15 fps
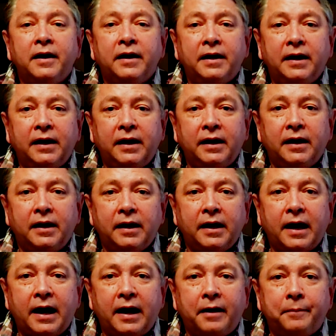
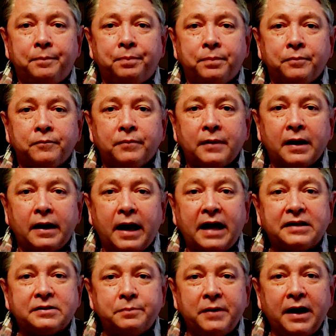He um,
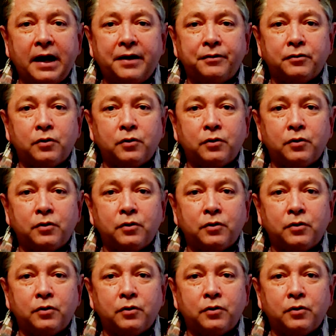asked me other